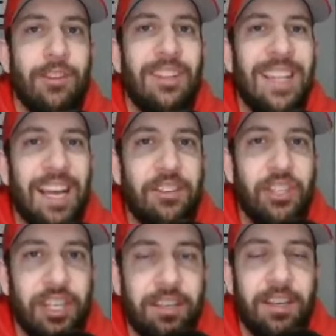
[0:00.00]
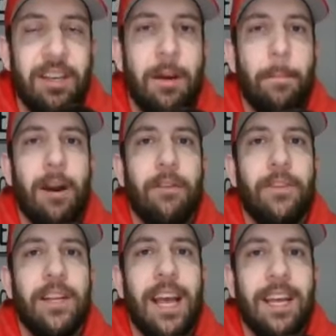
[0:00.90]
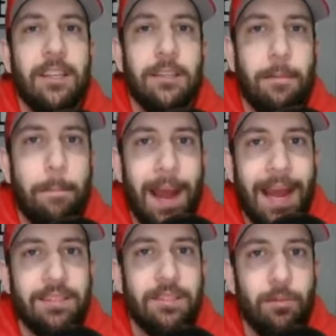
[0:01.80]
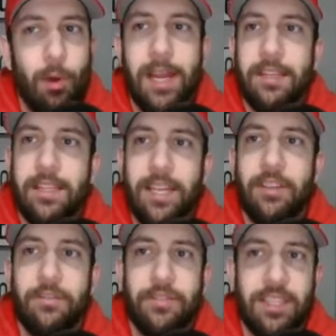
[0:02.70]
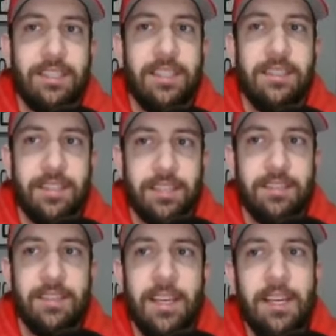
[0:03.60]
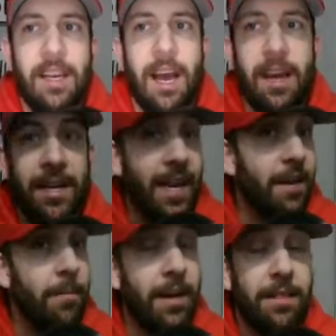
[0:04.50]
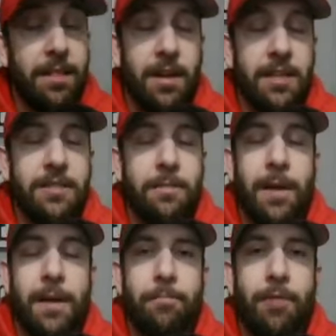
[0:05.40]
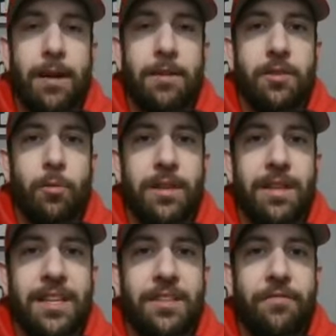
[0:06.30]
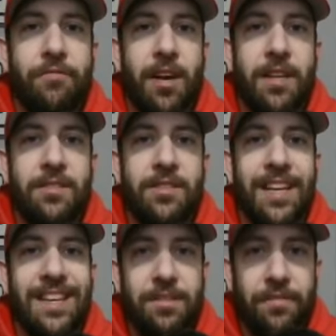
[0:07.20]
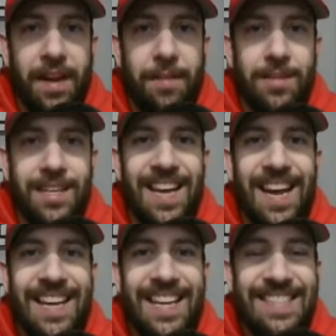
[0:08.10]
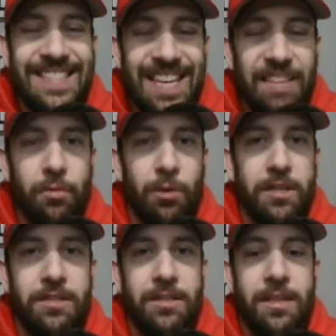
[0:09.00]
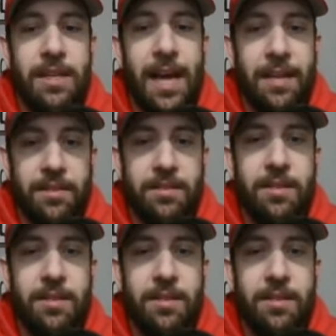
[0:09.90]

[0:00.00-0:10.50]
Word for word: legend Marvin Hagler, passed away at the age of 66. Uh, again, my thoughts and my prayers are with his friends, his family, and his loved ones at this